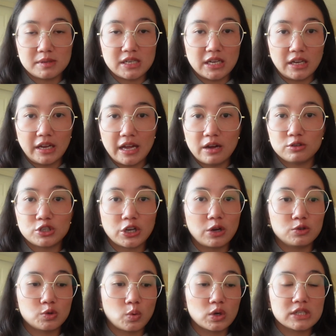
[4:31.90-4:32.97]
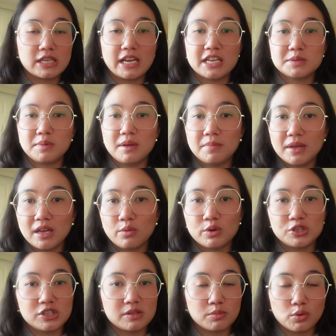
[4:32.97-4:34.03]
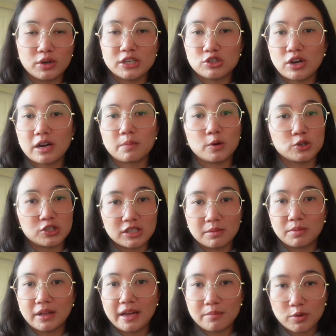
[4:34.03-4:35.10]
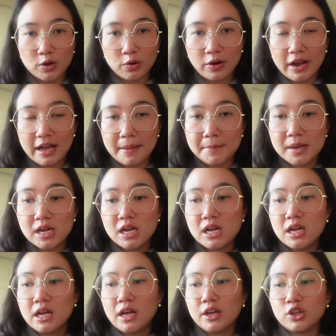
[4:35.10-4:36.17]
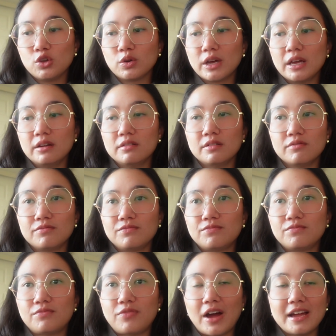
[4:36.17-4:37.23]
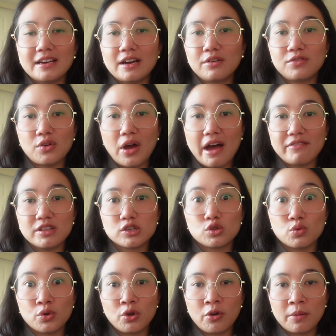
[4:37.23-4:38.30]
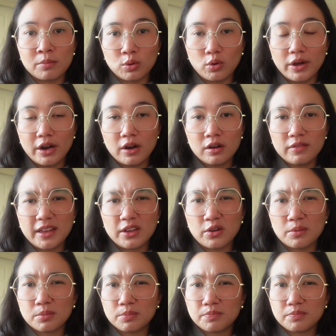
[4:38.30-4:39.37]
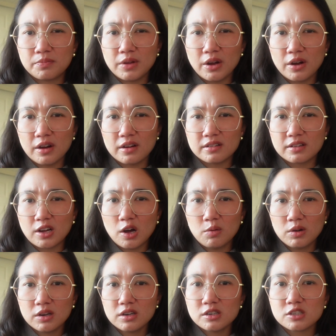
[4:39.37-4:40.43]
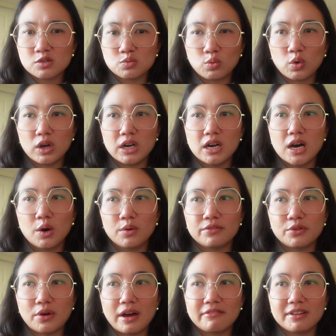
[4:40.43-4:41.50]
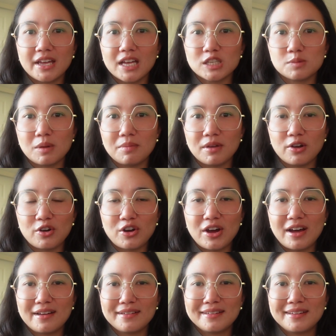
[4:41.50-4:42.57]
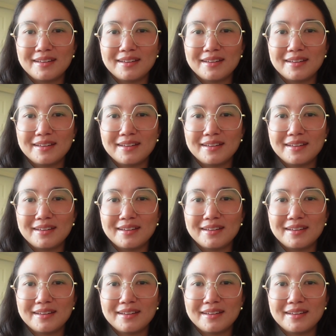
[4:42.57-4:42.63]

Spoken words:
taken out to go towards ESPP, which is Employee Stock Purchasing Plan Program. You can find out if you have this through your employer. Like your coworkers would know if you have ESPP or not.